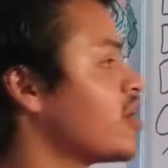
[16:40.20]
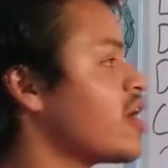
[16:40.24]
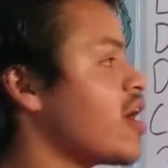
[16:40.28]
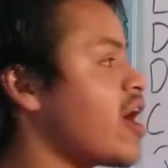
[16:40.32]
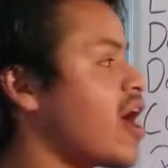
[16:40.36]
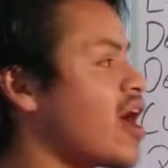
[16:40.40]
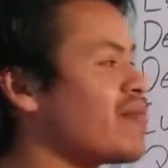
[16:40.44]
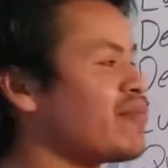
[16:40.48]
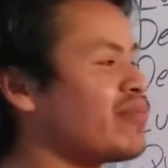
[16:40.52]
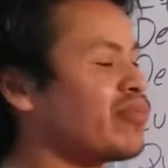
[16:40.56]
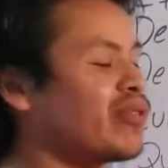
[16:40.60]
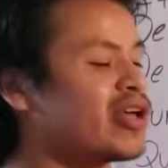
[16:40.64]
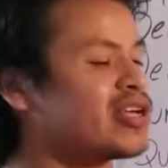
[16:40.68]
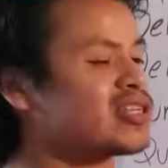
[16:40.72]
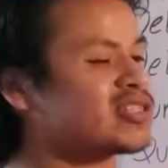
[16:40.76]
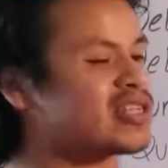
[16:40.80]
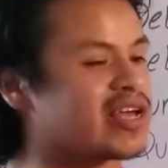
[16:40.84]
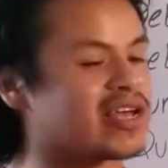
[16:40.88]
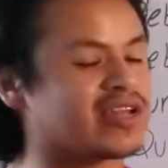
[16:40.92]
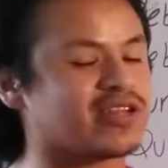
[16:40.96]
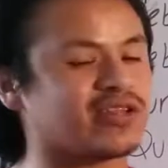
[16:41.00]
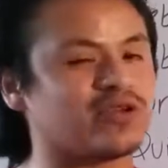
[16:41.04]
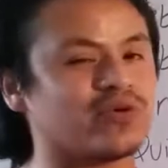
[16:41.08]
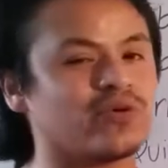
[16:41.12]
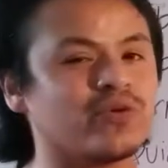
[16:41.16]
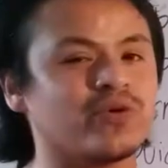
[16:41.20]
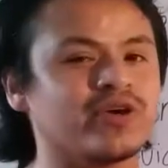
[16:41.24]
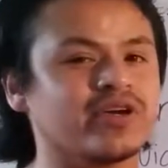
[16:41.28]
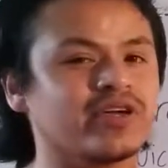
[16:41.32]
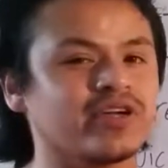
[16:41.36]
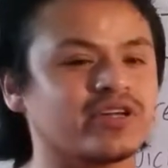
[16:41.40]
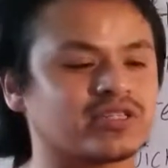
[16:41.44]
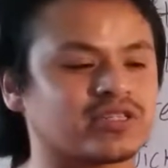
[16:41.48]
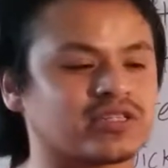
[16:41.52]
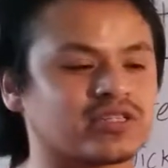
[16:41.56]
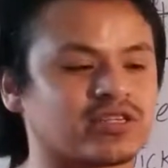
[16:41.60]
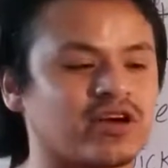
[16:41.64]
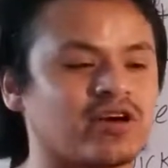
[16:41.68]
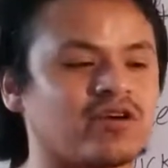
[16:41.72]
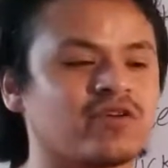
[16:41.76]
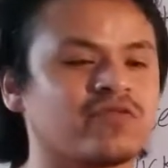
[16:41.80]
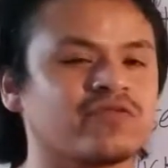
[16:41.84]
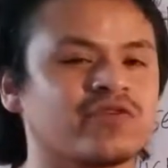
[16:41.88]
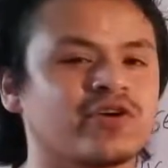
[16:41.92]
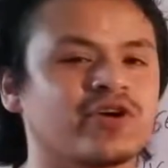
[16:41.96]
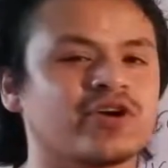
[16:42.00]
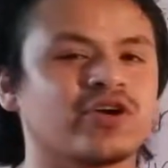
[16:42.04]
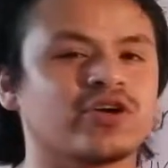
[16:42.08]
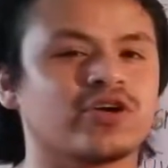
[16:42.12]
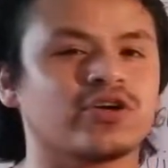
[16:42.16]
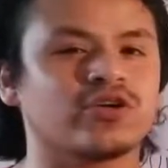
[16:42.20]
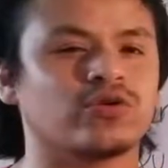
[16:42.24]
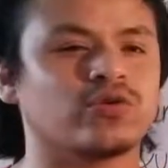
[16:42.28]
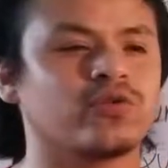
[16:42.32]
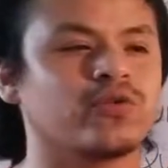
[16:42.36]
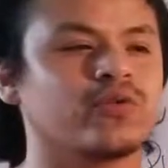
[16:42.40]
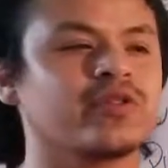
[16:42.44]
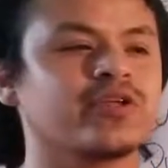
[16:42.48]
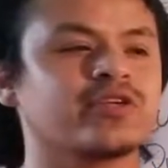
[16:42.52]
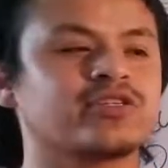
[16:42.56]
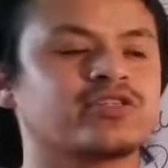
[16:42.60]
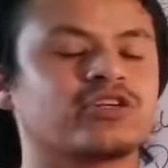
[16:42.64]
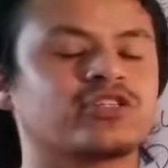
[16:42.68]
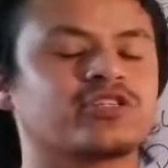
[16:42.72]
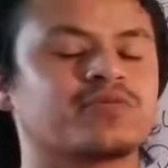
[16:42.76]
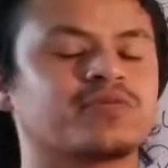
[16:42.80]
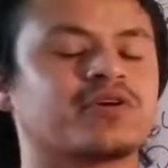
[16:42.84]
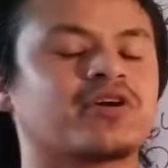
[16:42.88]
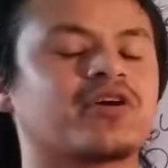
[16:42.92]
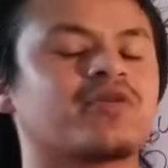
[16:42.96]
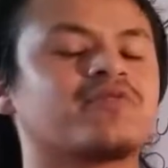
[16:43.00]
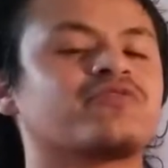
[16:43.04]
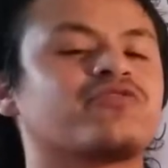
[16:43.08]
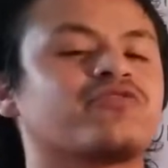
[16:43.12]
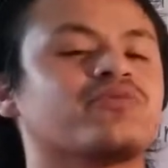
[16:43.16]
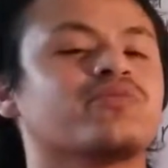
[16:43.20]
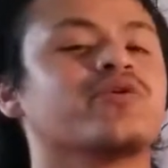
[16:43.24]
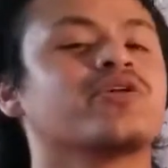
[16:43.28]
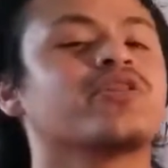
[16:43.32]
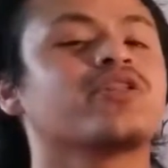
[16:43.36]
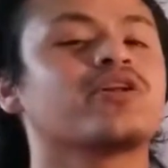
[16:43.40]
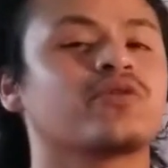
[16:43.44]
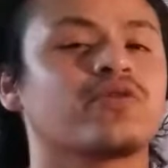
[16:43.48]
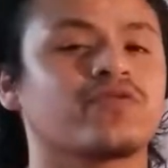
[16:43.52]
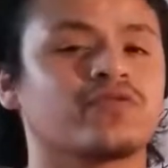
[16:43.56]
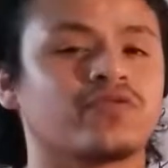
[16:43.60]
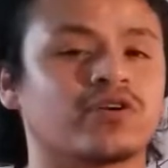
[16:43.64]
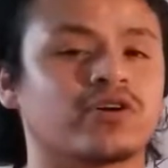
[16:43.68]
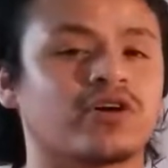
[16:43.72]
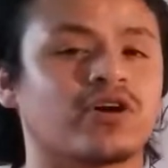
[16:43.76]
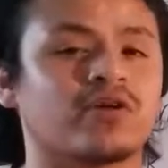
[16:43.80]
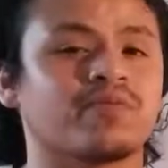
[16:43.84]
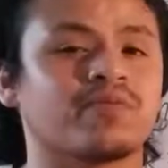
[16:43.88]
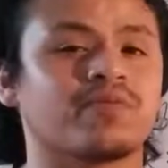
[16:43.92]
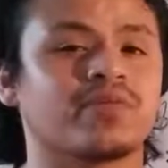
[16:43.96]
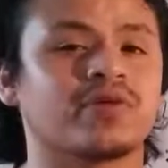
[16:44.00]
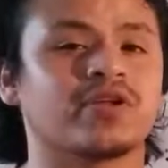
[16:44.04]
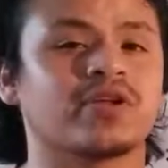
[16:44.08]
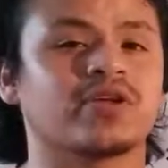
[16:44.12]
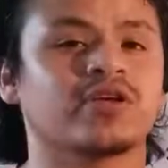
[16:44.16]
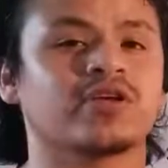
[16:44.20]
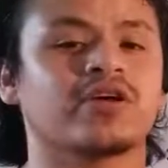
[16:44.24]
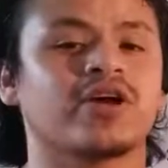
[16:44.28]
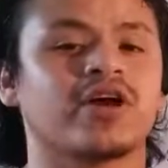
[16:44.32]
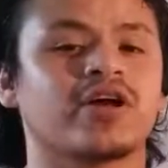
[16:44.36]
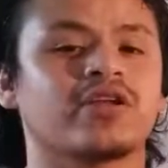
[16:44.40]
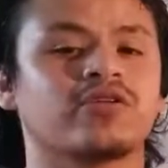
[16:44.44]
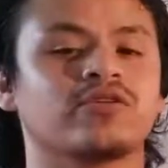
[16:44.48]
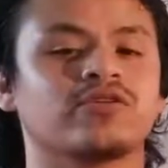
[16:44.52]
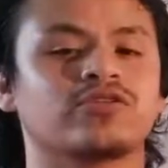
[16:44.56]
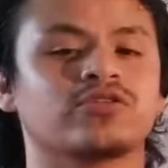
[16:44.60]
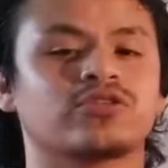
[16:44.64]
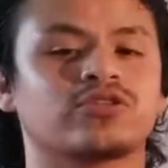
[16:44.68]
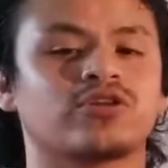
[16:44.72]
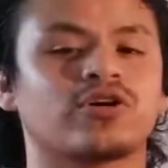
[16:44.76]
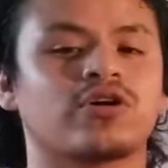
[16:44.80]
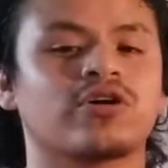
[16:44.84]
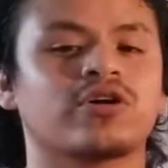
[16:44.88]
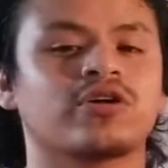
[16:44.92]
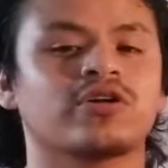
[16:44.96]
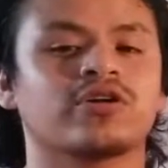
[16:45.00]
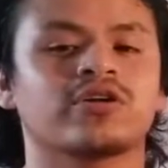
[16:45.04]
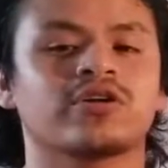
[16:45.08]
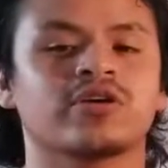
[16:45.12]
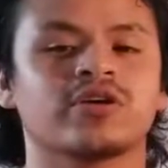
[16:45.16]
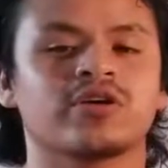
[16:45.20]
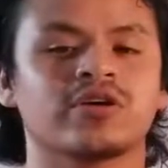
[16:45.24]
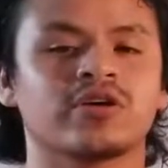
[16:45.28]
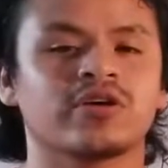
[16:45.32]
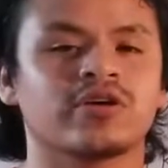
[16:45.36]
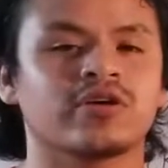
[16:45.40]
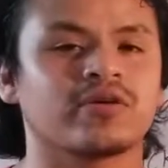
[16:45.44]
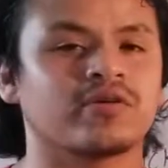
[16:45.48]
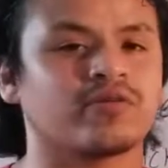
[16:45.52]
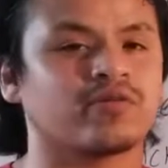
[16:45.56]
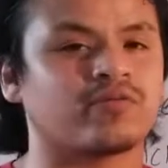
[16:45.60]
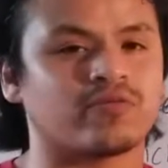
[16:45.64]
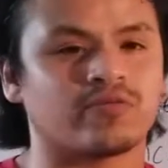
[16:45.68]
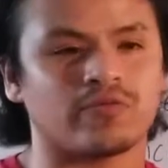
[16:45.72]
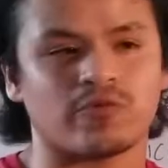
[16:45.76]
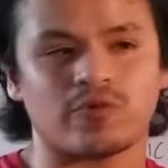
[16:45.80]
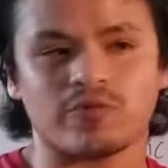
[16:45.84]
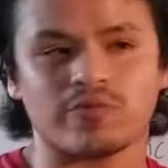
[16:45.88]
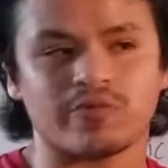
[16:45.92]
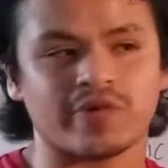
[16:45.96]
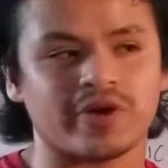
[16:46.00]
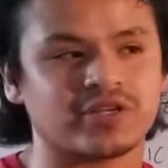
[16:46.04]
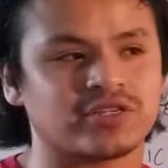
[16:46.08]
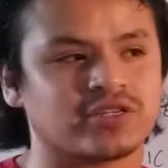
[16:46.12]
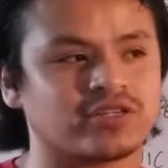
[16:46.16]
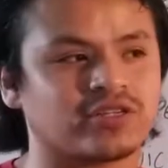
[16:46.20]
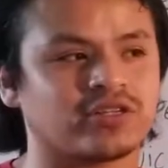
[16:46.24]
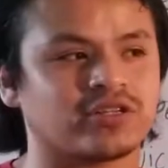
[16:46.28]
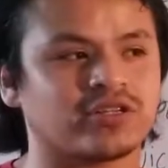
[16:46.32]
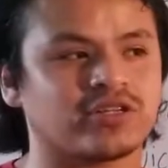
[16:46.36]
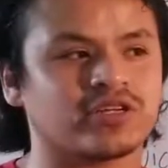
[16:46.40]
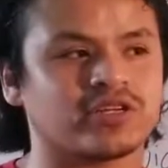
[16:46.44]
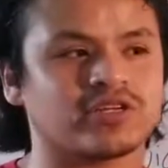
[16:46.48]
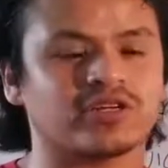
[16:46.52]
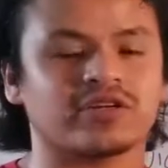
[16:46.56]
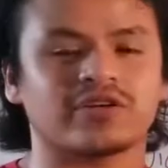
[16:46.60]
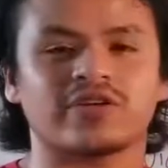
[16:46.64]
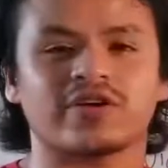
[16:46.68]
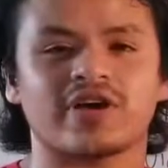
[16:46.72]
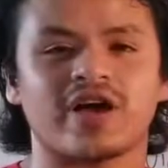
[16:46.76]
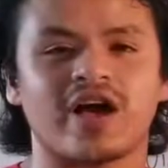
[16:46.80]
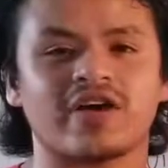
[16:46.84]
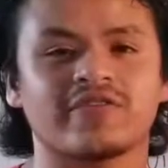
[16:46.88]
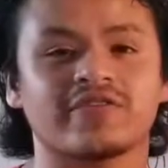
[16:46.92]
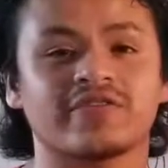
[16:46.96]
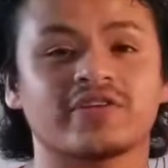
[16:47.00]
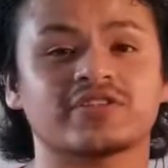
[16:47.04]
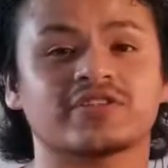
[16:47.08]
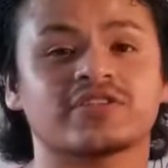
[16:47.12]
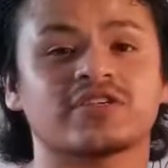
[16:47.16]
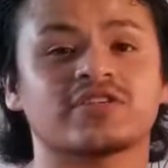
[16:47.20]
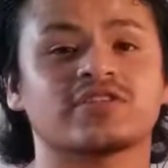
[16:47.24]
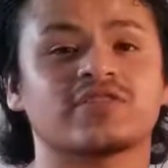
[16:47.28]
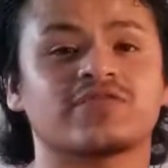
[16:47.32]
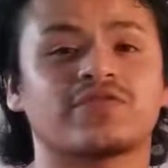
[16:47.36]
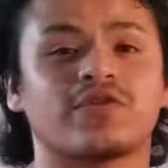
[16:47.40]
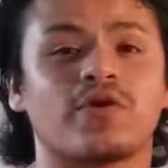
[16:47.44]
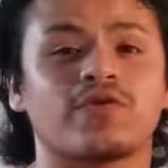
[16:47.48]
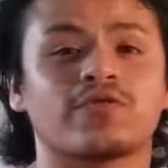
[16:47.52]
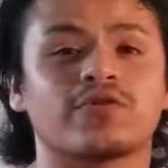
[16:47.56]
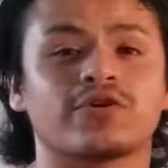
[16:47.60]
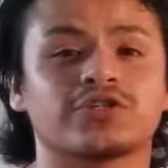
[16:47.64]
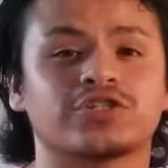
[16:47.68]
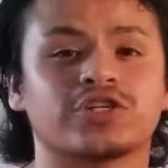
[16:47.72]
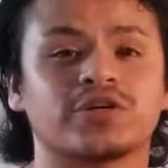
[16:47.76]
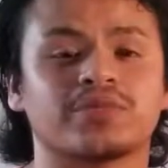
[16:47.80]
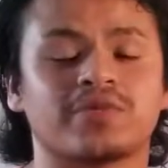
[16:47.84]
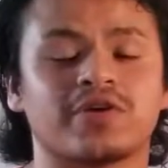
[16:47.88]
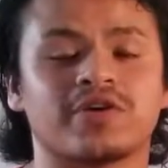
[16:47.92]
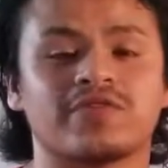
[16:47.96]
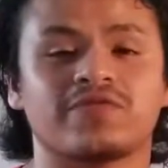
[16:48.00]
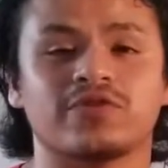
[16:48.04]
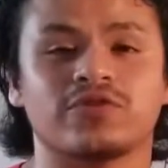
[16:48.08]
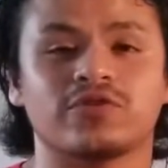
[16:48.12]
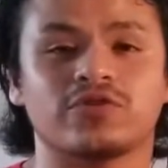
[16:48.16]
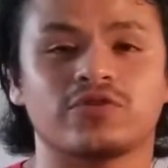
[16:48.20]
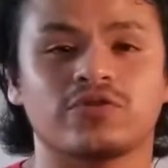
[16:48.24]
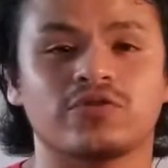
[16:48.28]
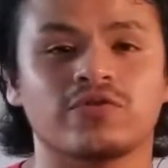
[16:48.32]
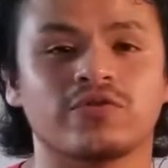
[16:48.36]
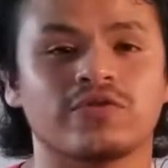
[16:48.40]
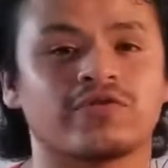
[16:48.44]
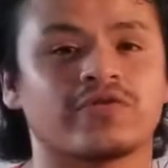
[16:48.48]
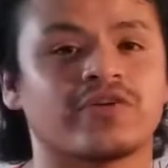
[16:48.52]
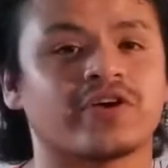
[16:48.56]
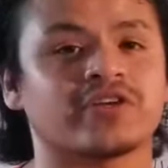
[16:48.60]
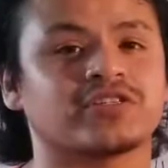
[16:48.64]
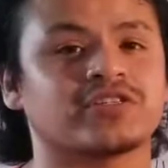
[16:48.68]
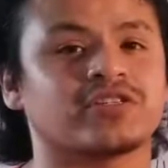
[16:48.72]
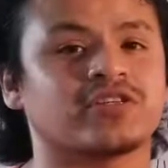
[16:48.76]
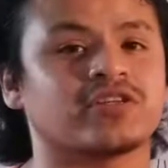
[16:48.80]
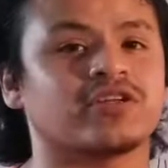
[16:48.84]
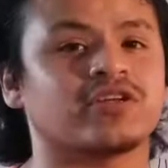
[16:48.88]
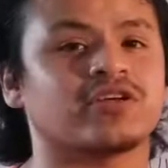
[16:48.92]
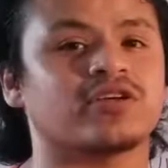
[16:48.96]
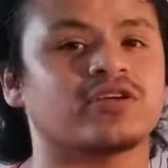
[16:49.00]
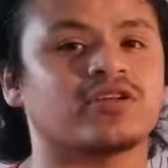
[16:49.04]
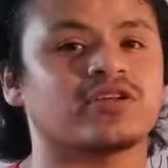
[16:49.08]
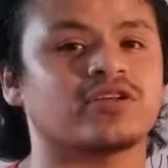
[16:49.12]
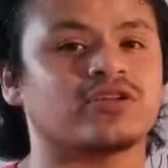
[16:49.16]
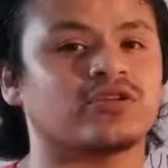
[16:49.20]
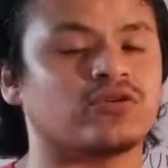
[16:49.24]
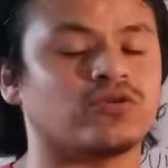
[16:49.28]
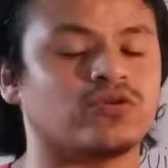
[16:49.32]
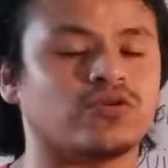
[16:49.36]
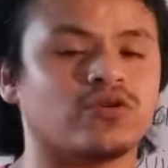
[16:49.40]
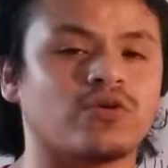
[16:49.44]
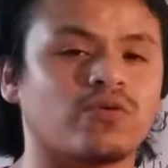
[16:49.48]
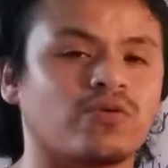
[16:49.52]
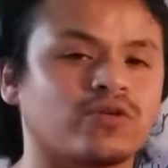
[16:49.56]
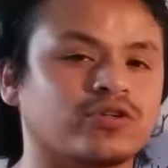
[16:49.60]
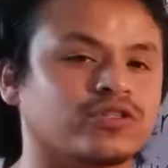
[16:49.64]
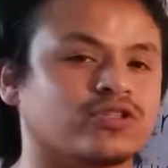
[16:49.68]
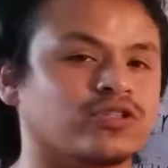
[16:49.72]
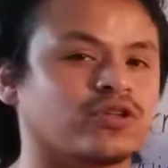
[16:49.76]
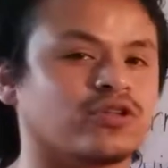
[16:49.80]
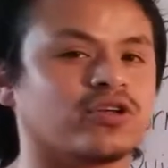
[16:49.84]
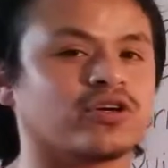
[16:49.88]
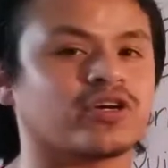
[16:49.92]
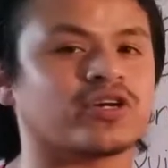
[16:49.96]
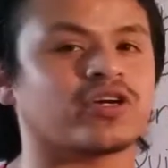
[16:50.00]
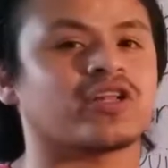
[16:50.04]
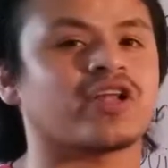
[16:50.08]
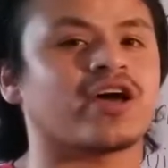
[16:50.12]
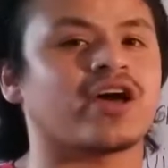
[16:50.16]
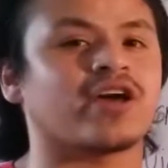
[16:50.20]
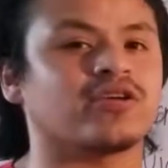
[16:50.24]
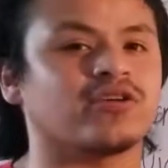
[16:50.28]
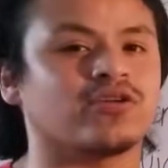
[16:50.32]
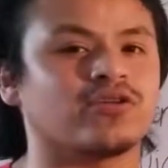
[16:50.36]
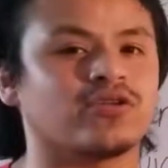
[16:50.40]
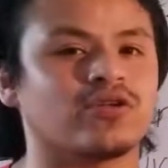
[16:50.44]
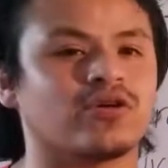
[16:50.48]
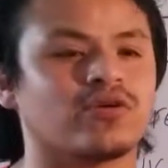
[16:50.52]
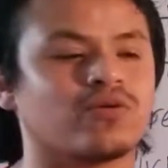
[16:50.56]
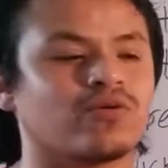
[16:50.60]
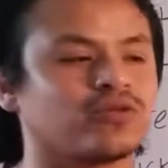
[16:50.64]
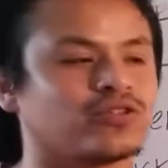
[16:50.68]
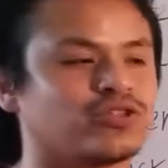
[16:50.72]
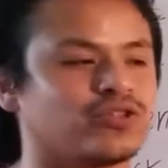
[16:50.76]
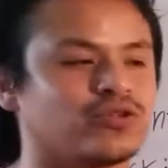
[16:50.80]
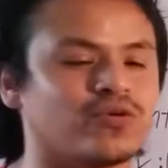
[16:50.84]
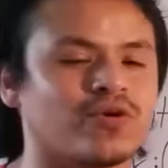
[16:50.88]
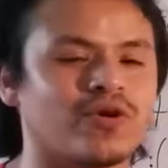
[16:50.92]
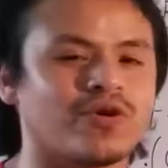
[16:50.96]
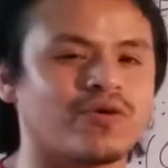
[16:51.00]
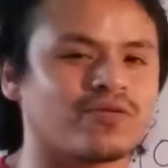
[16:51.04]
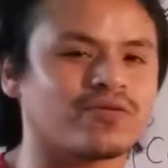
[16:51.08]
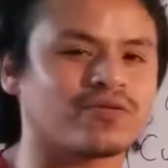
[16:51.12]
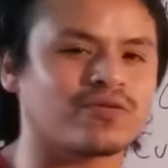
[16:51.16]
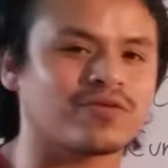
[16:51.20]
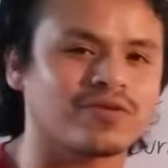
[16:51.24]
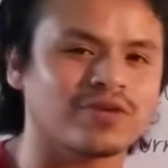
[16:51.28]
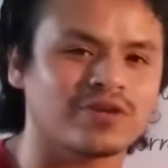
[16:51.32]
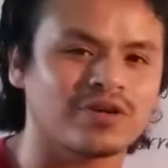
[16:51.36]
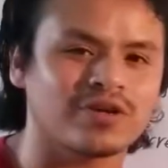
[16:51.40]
And plus, in doing it itself, you really start to become familiar with the company, and you start, well, basically having a sense of ownership. If you do invest in it, you know what you're looking at. You know what you own.